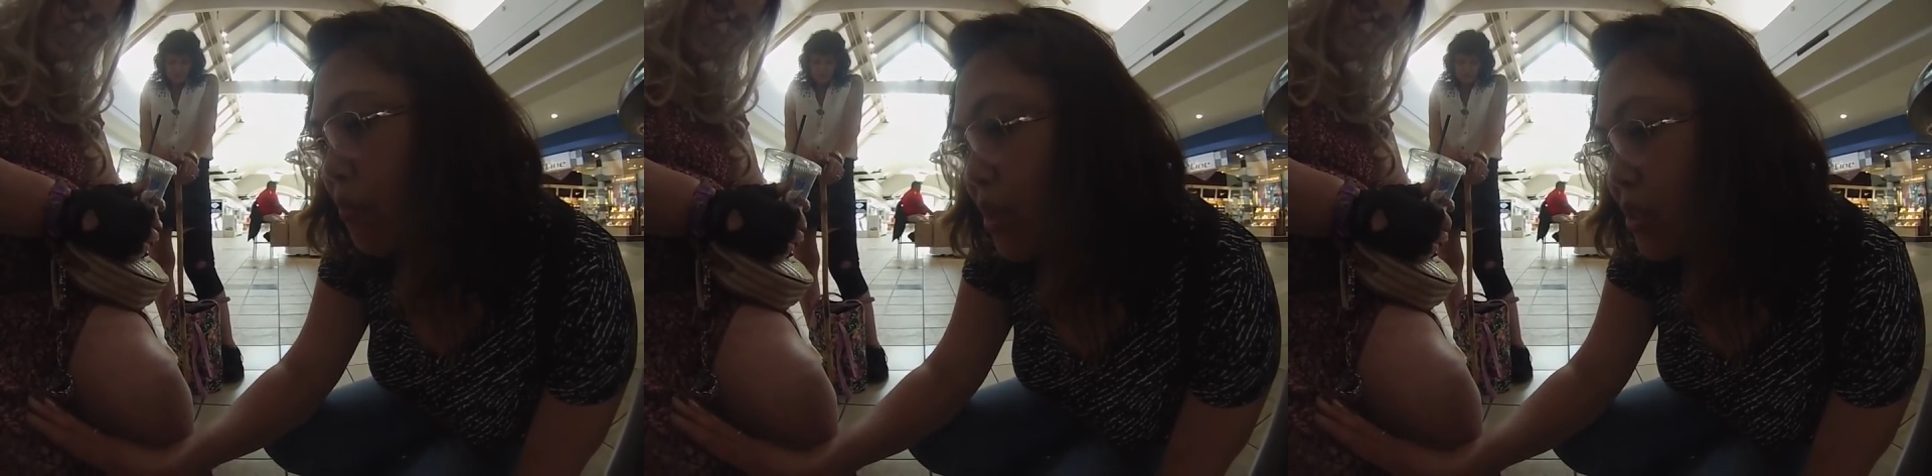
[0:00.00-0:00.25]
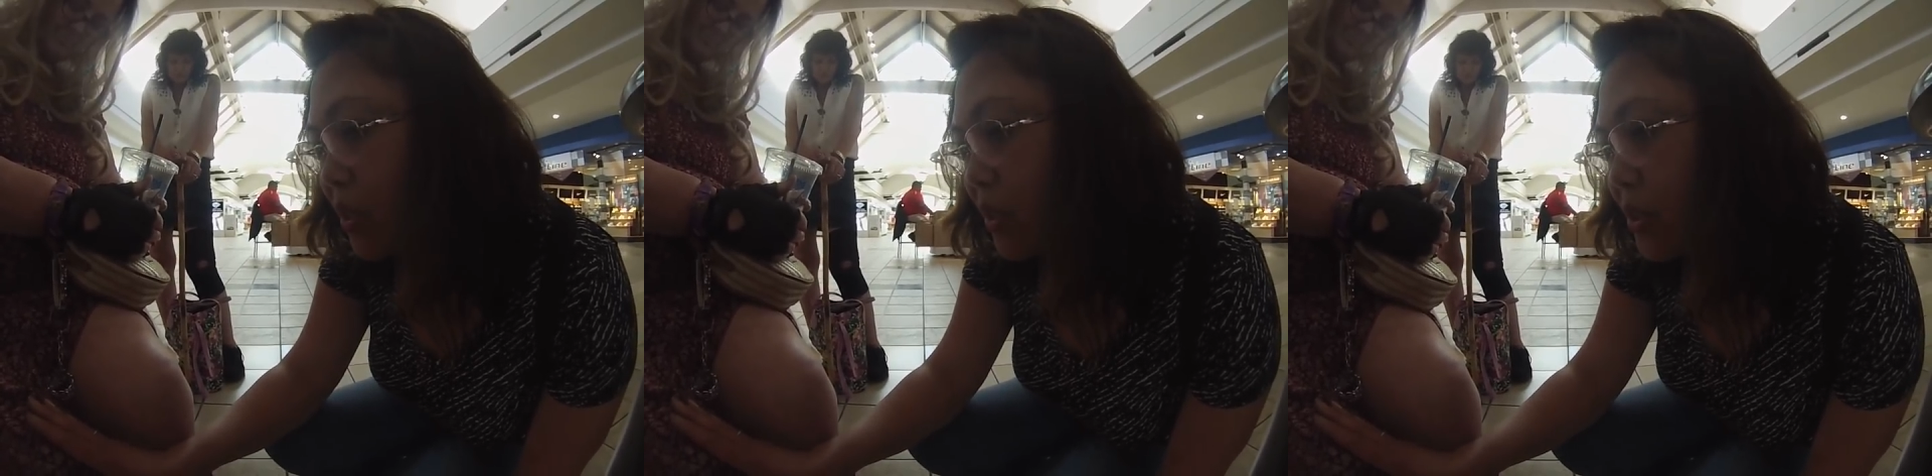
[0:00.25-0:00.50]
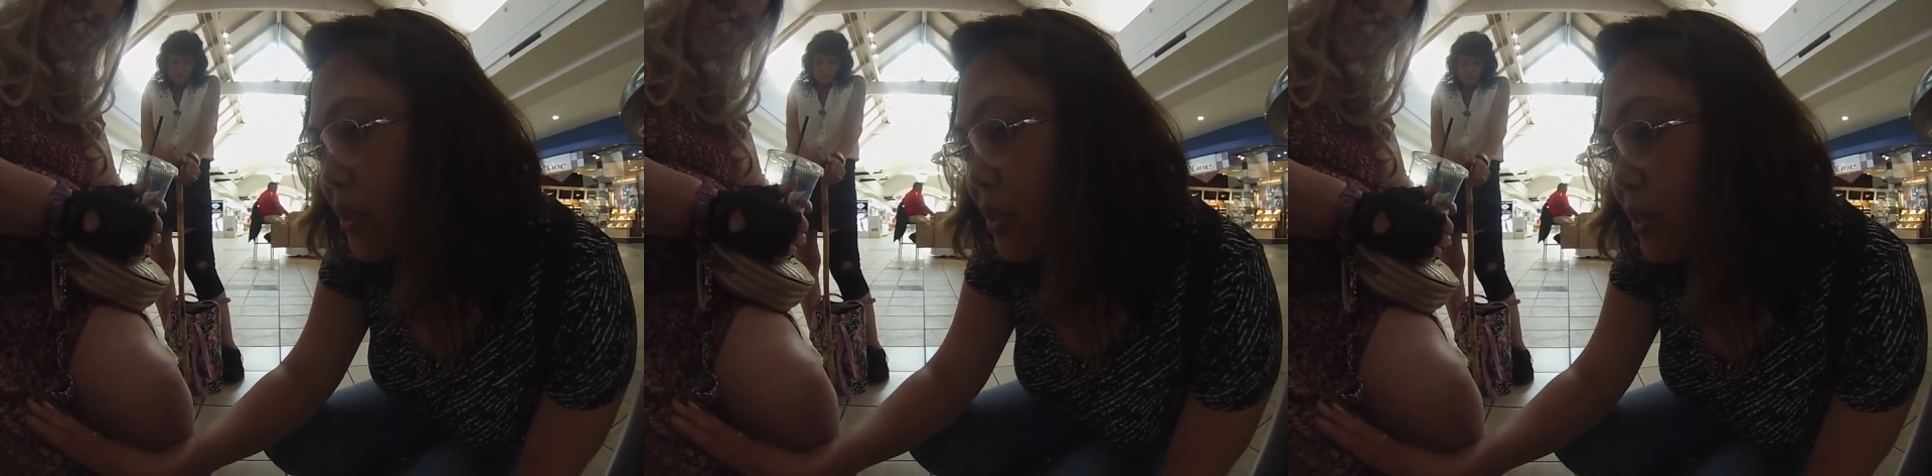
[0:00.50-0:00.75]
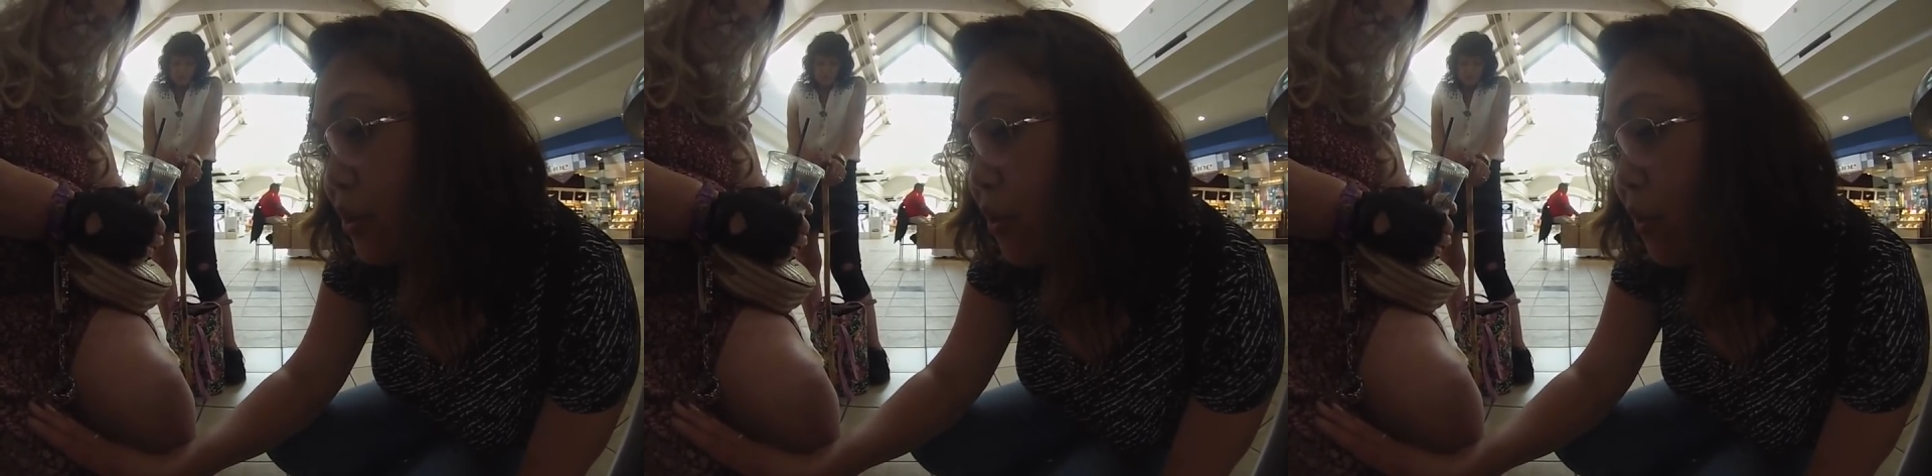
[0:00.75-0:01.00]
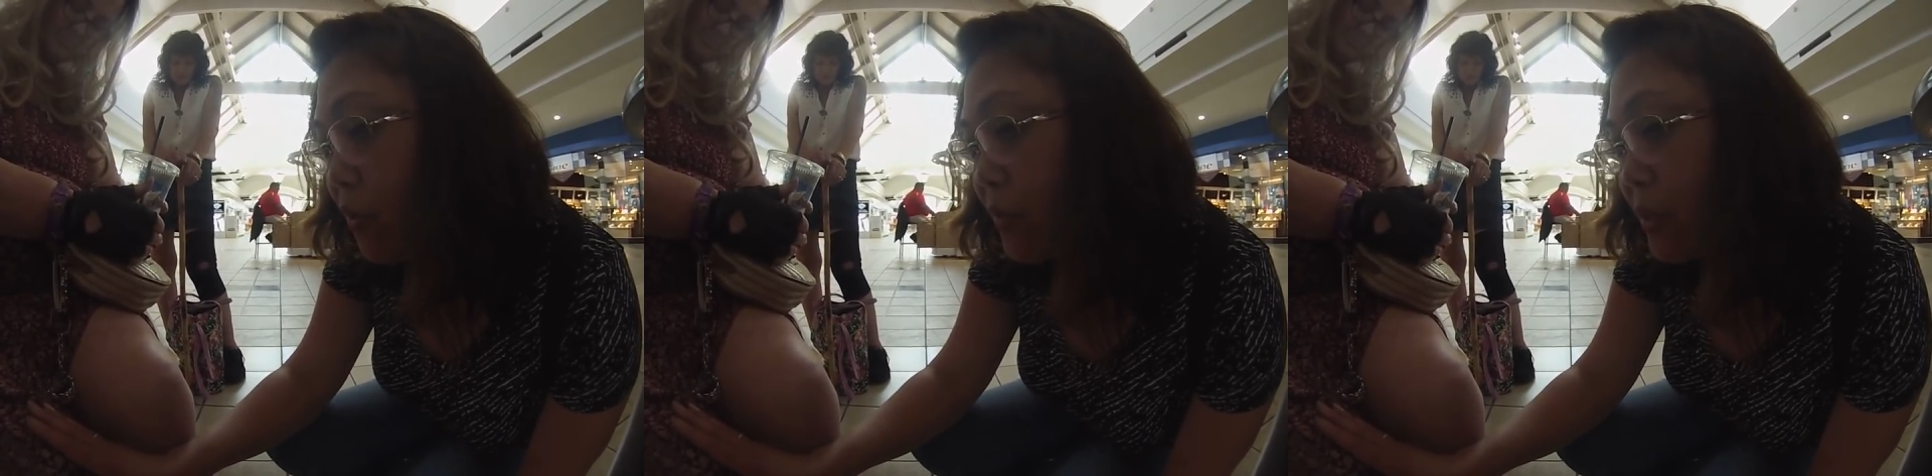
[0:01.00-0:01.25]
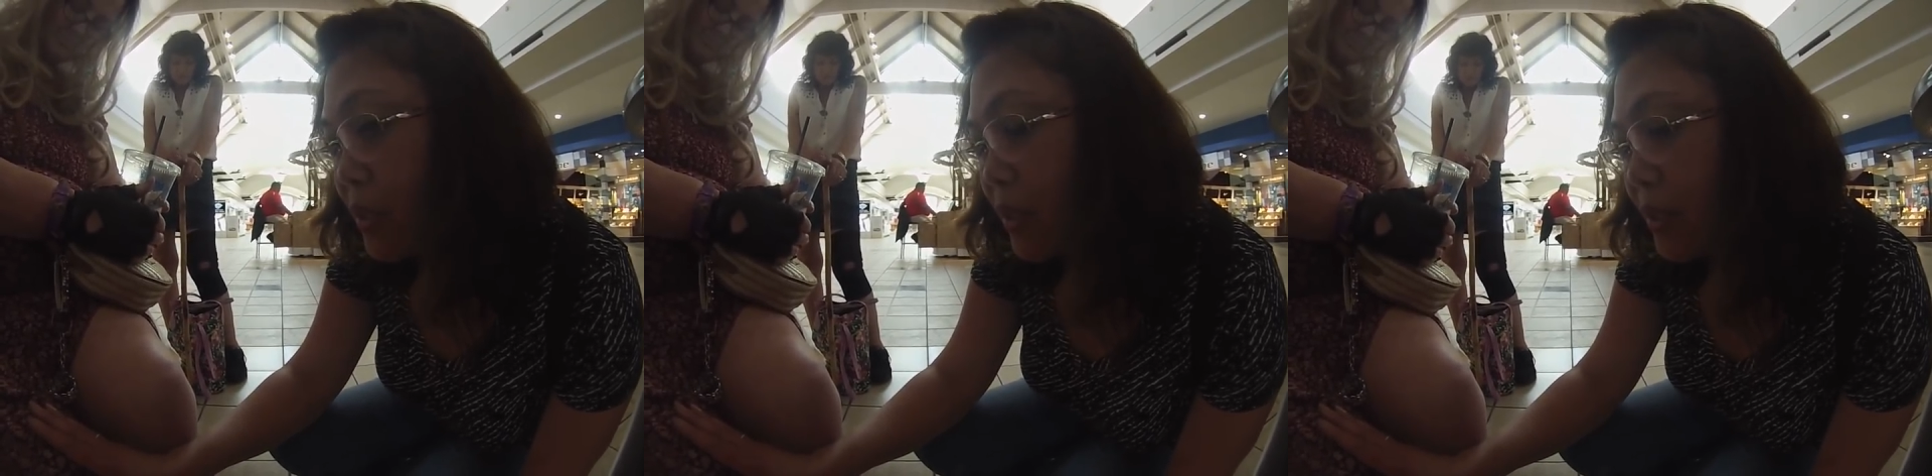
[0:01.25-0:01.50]
Muscles,
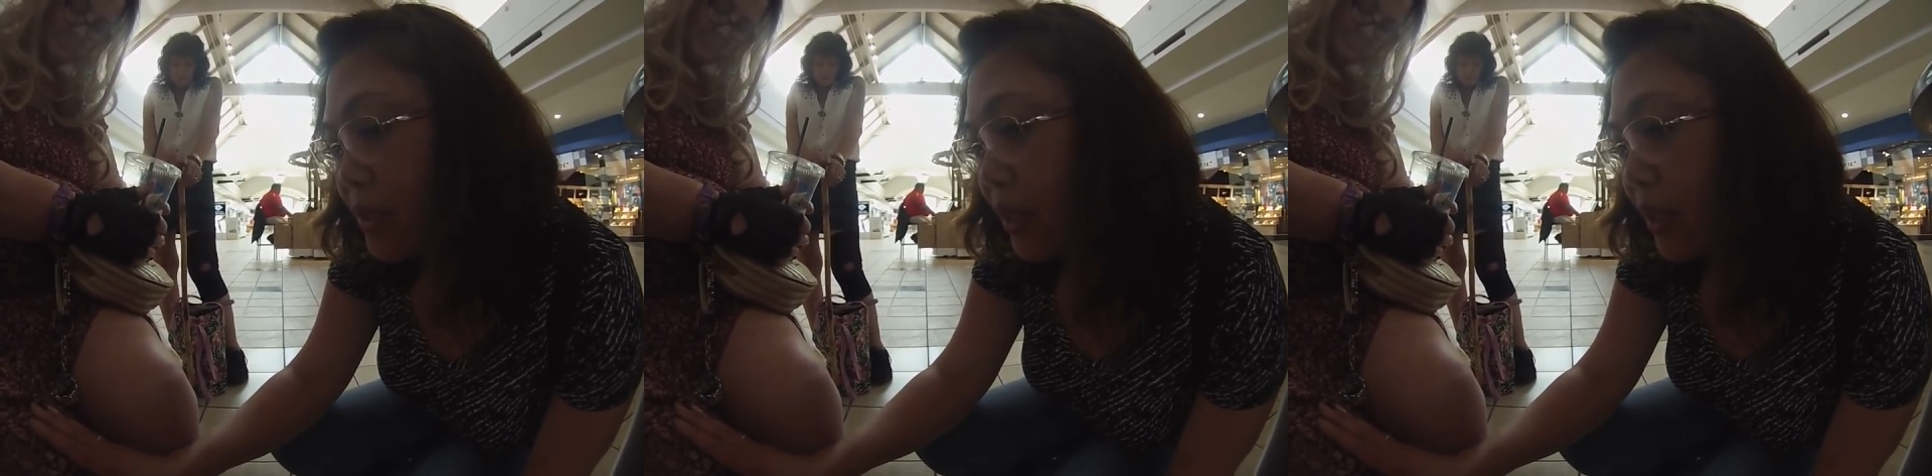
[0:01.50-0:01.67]
nerves,